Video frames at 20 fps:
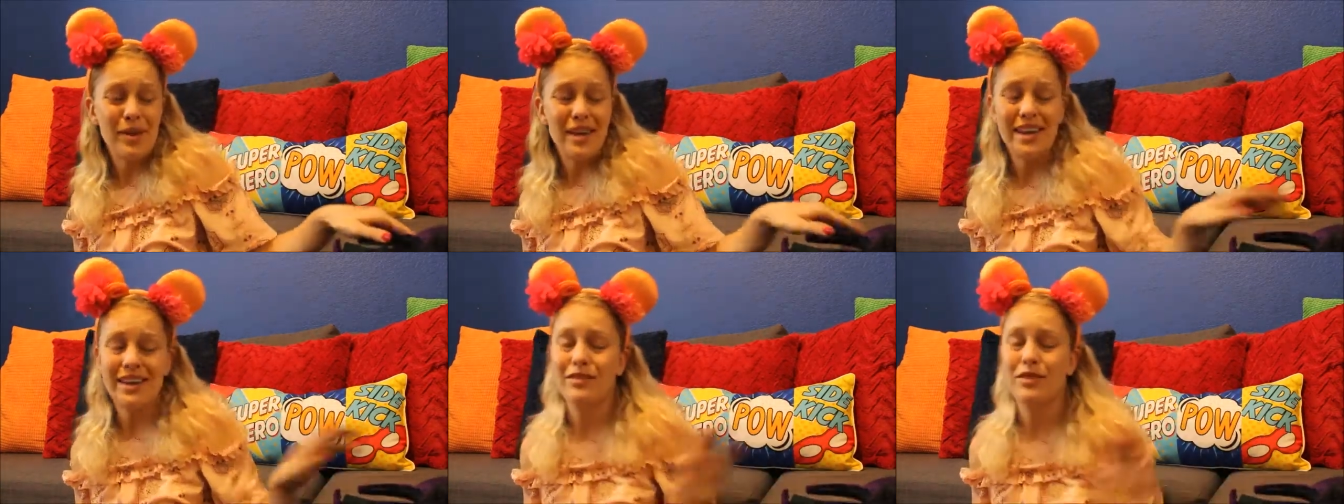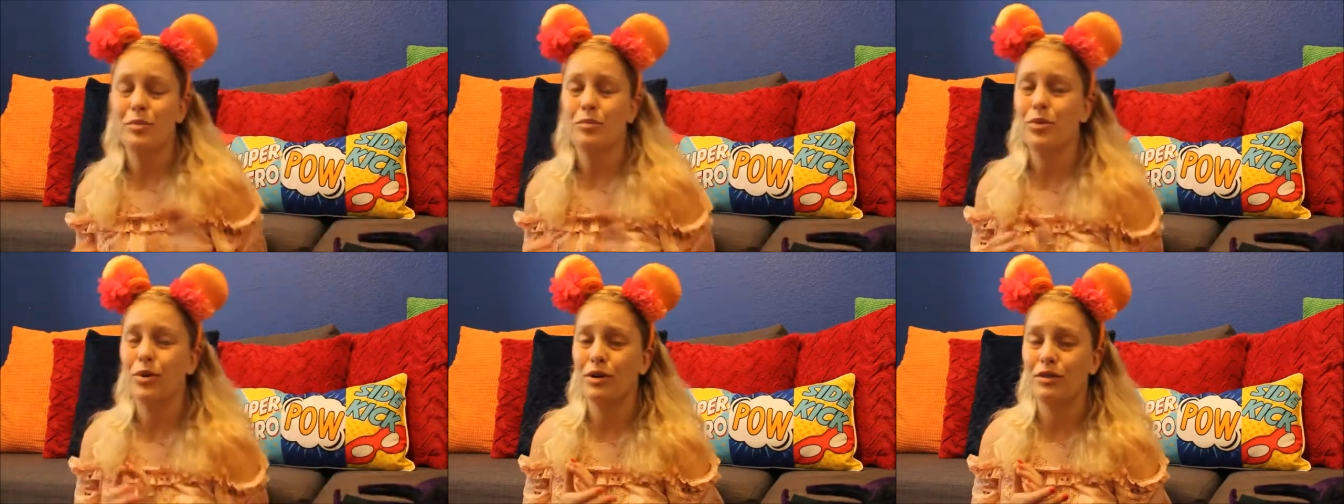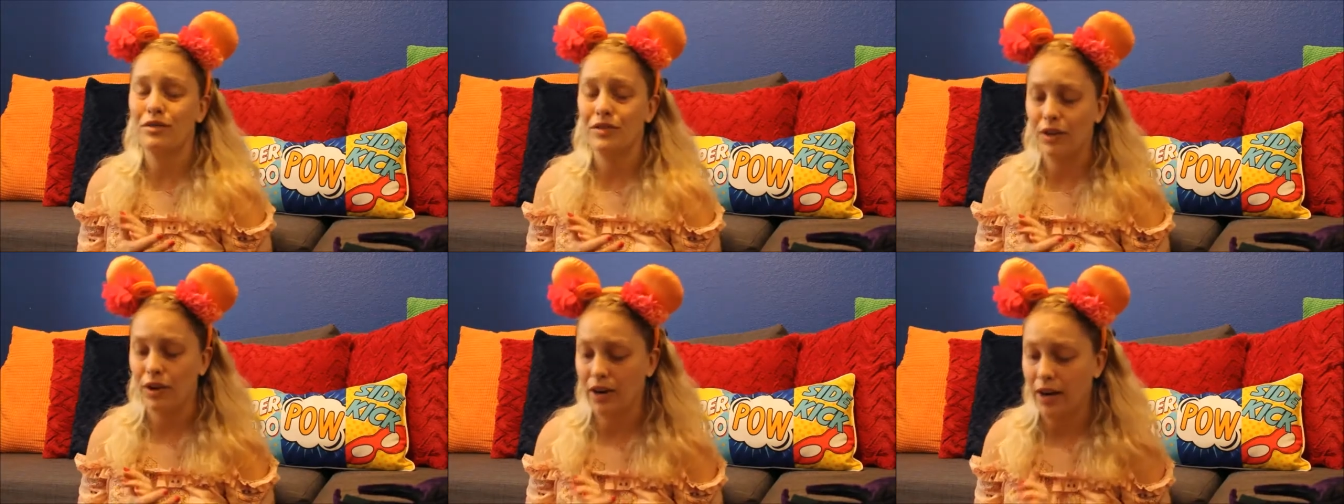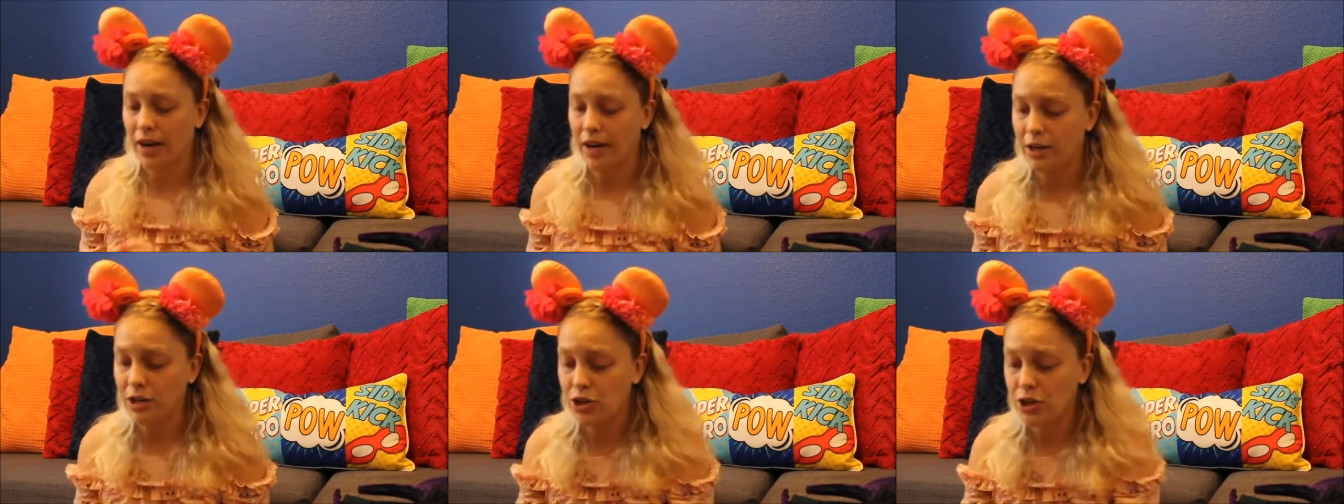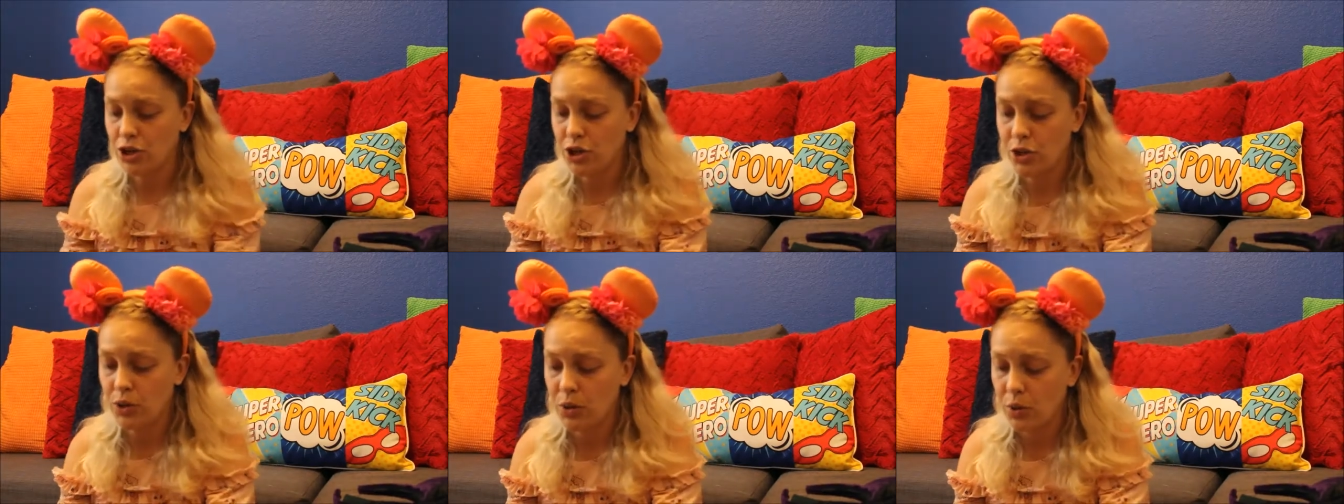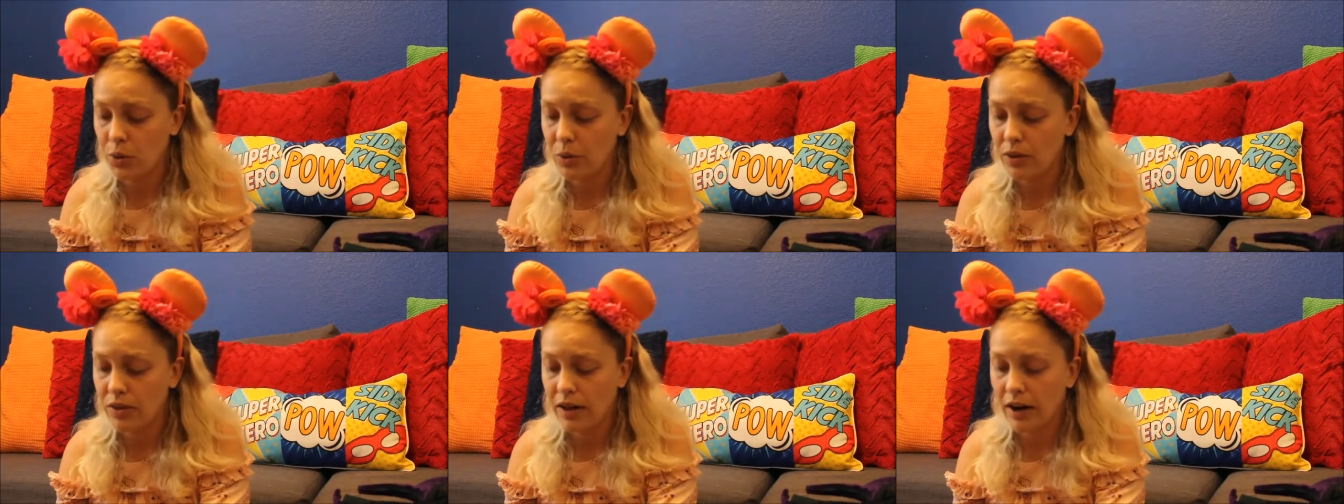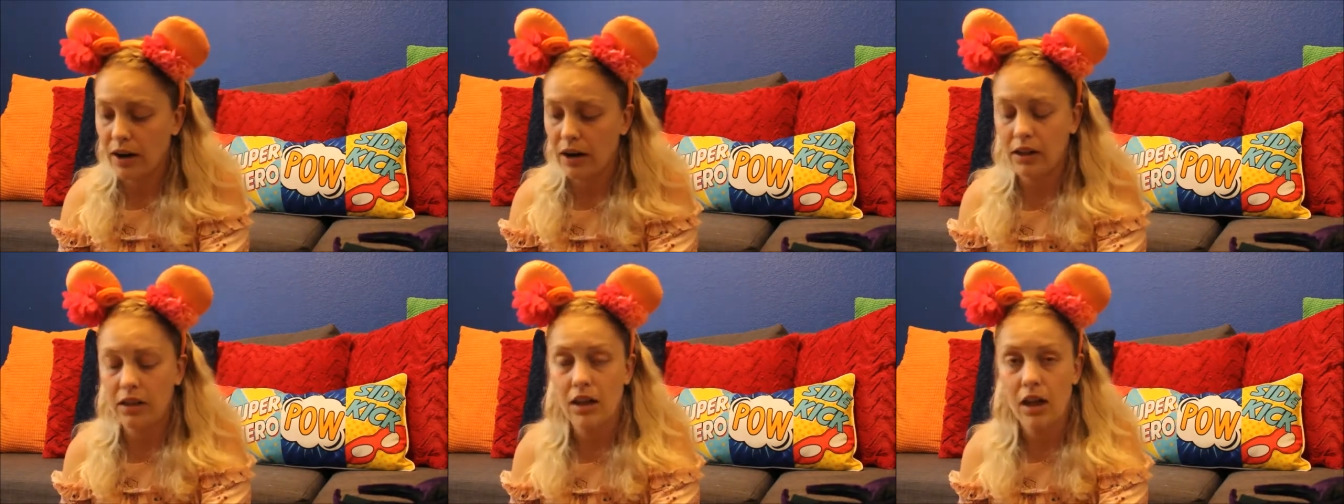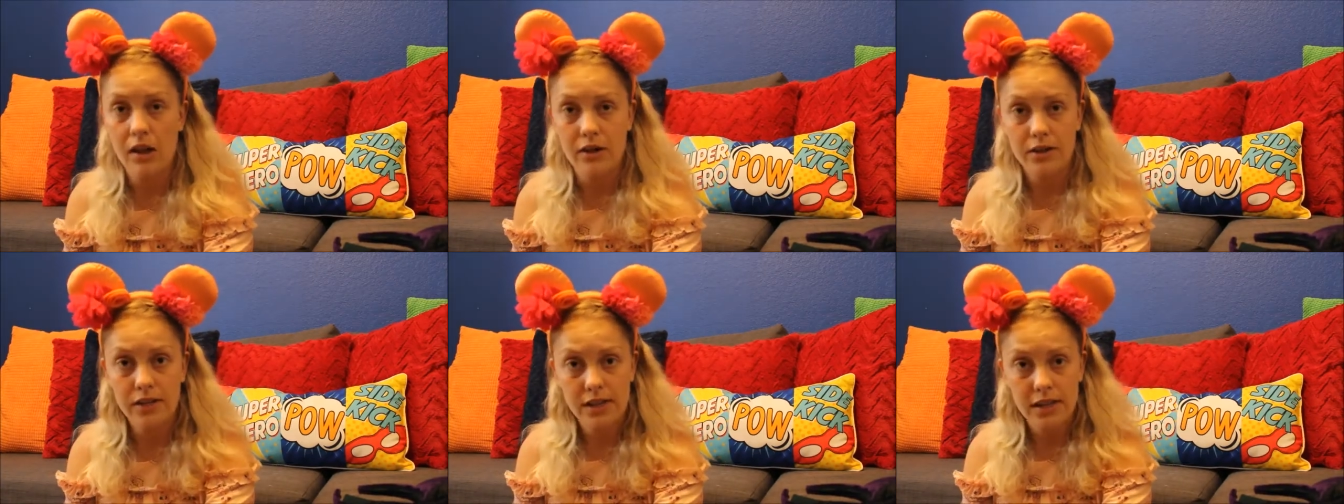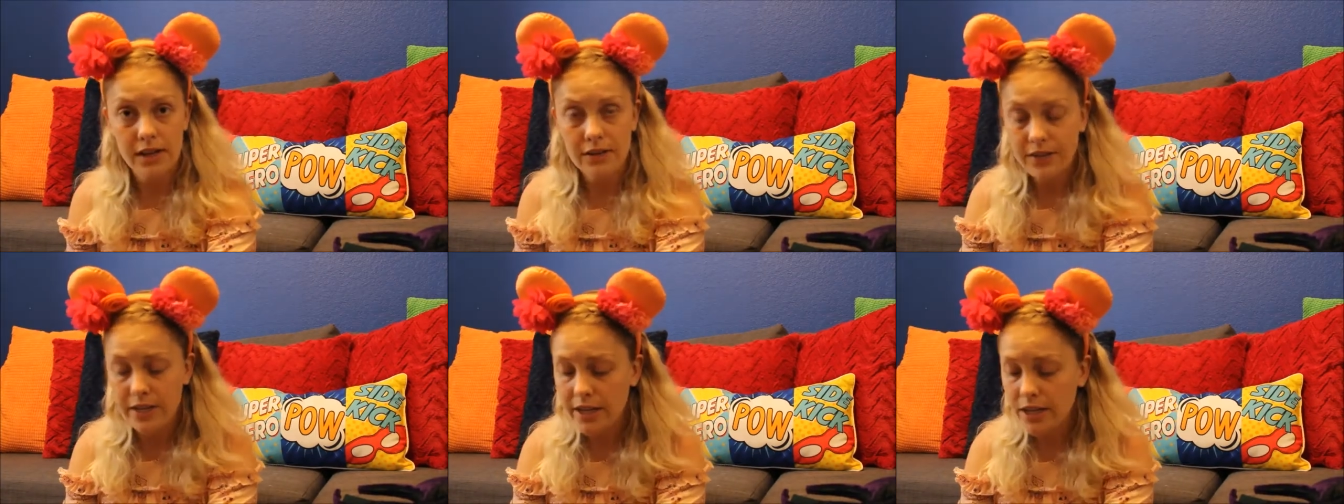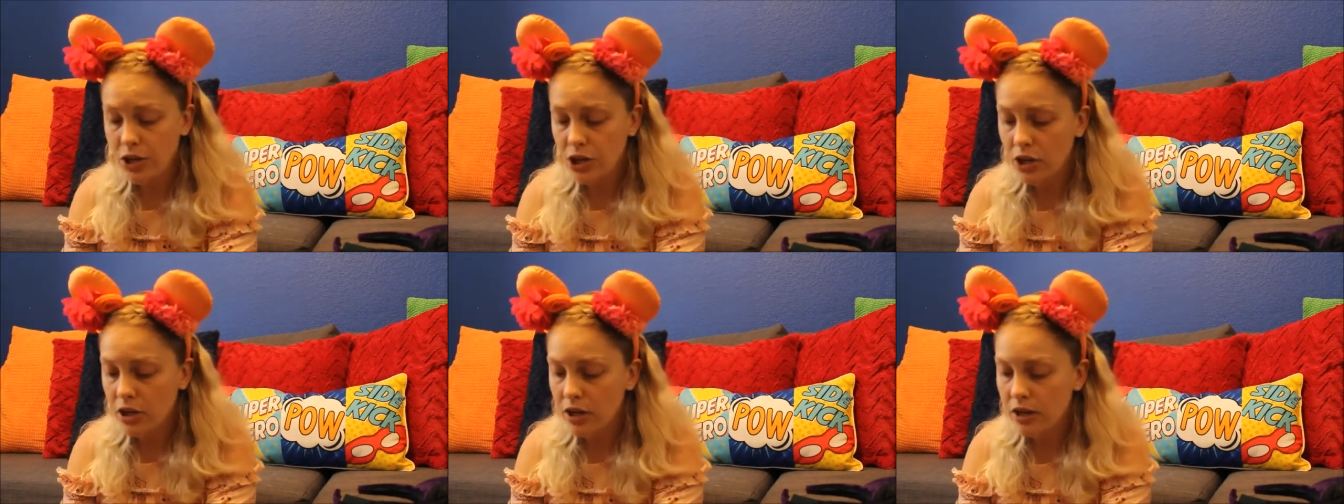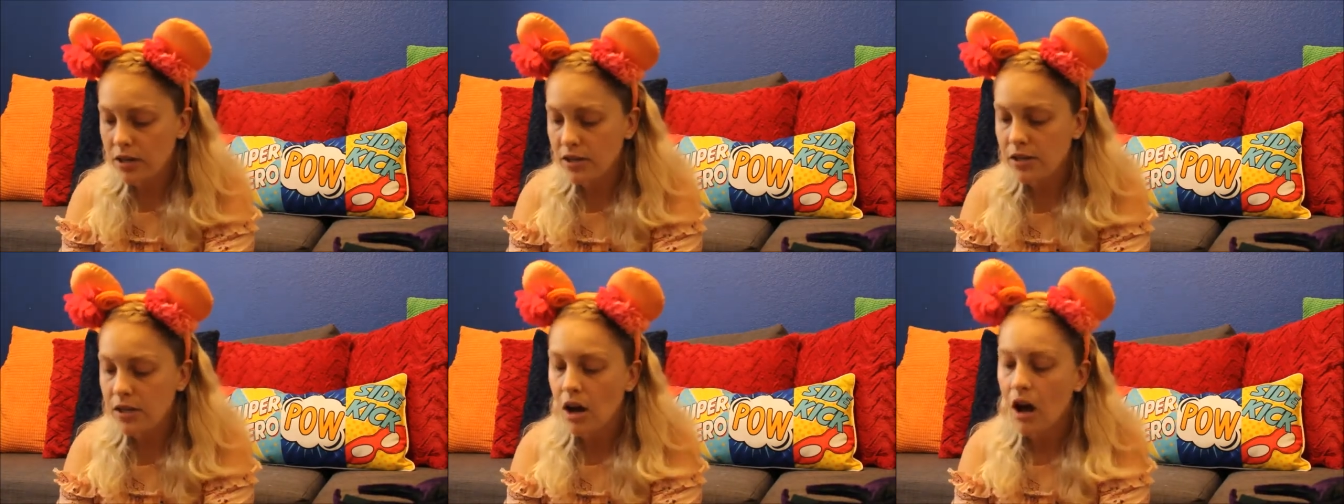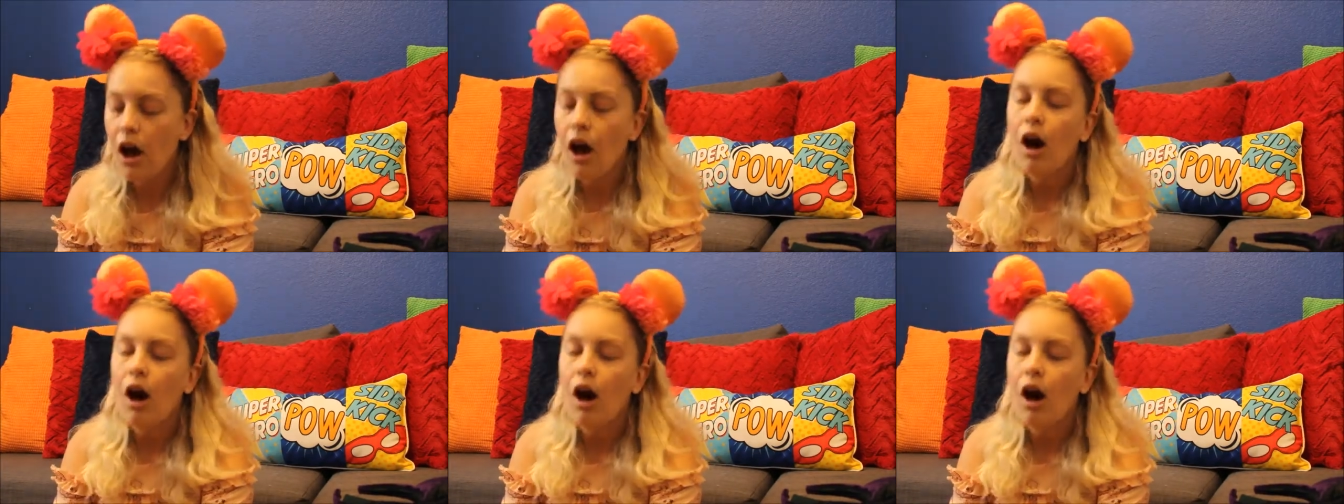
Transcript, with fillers: even prefer it to their long sleeve t-shirts